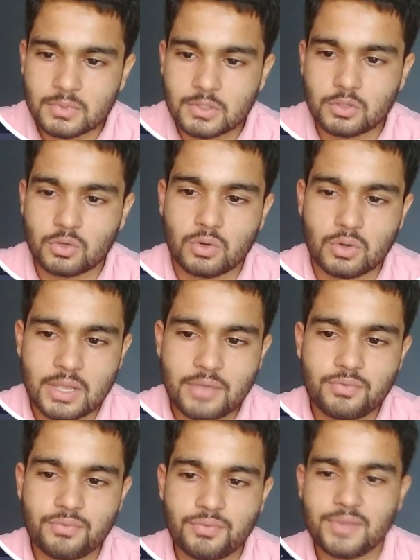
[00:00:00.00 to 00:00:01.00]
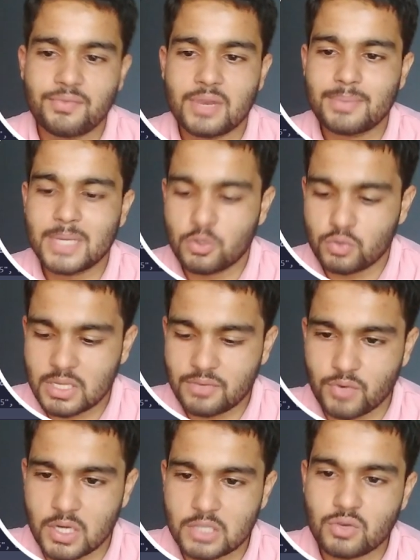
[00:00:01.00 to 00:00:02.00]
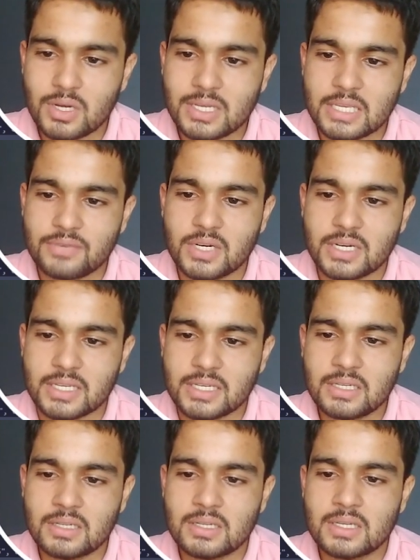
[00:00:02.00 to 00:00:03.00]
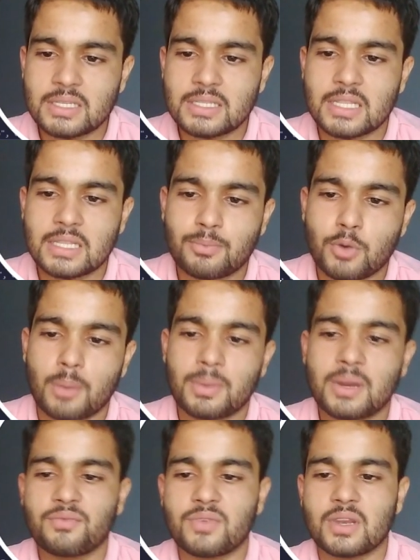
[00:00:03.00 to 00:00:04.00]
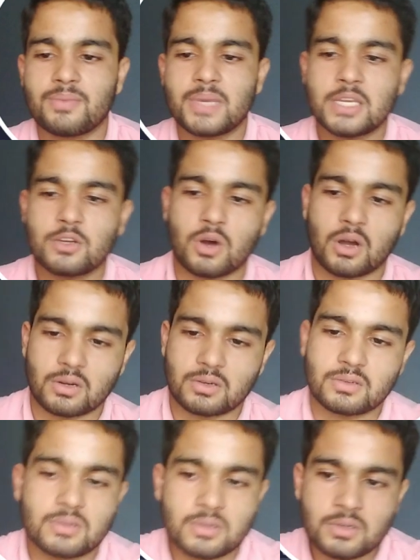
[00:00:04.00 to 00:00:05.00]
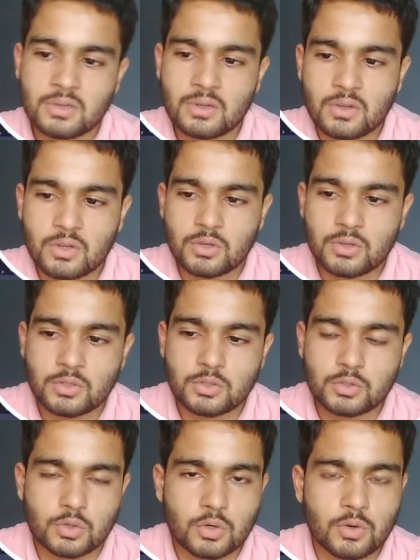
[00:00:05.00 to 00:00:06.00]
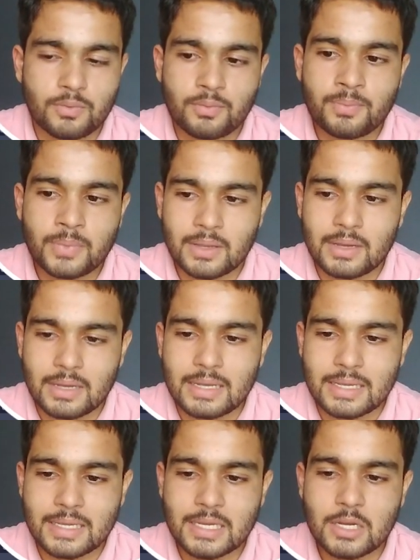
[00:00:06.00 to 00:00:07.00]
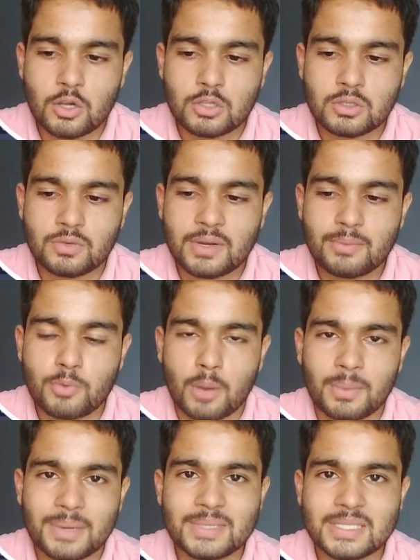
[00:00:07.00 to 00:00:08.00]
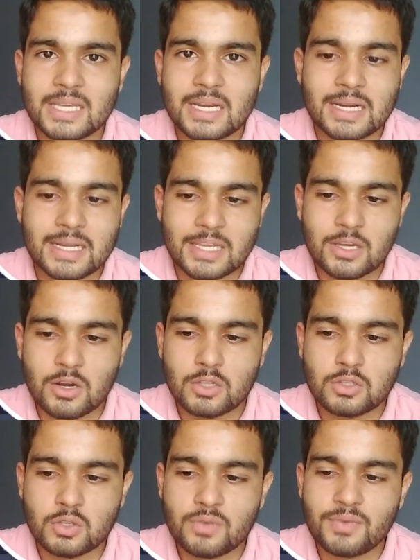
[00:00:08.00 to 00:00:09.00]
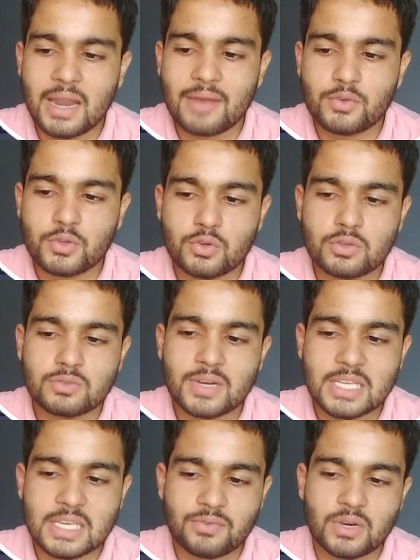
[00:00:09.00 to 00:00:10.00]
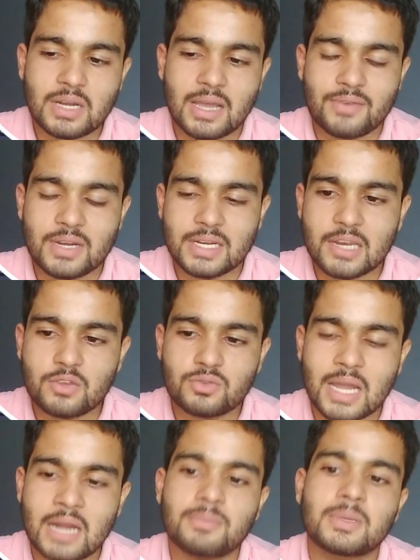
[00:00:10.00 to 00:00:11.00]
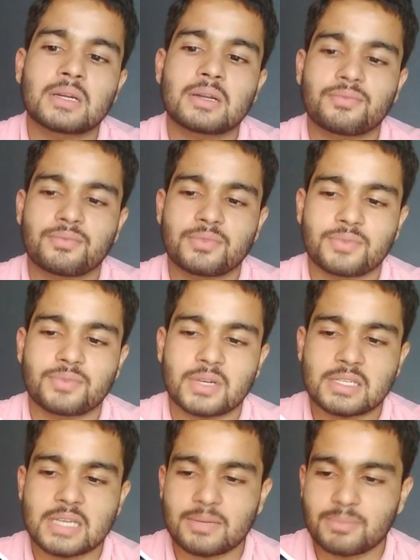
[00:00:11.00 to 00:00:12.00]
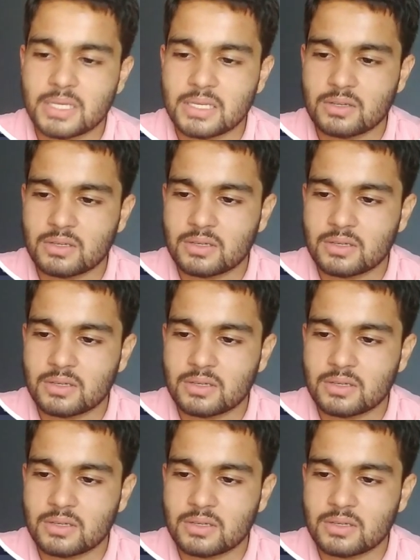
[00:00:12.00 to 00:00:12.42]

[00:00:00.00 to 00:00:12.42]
So if we will be using virtual keyword here, then the problem will be gone. So here also one problem is there, and here also you will have to use one keyword. I will tell you that, but first let me